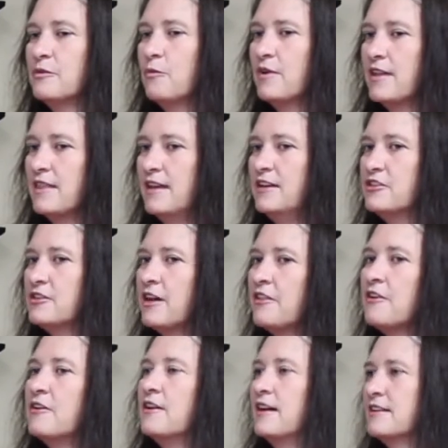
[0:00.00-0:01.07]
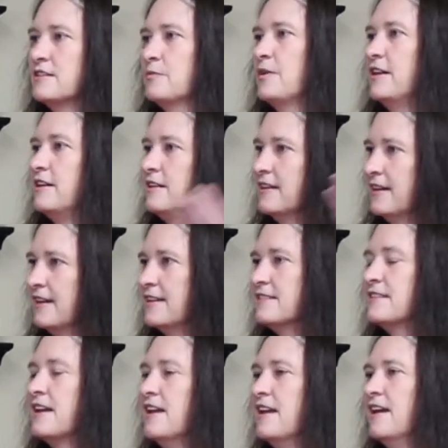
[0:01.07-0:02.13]
with each other as well as,
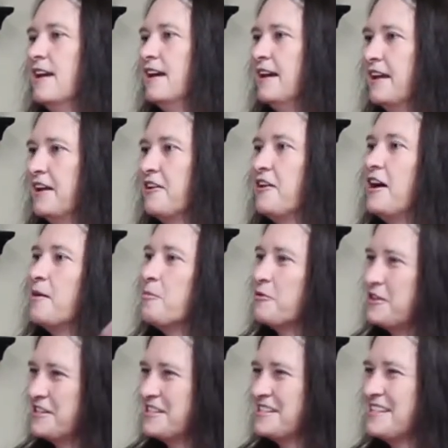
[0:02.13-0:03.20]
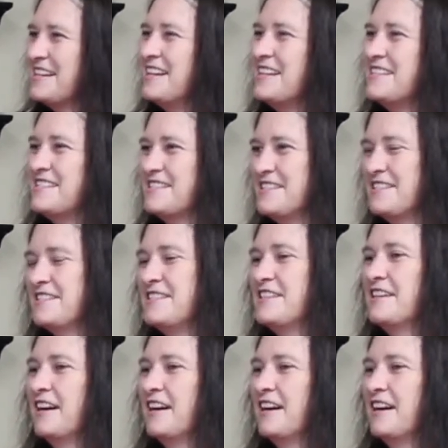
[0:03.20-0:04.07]
you know, upwards to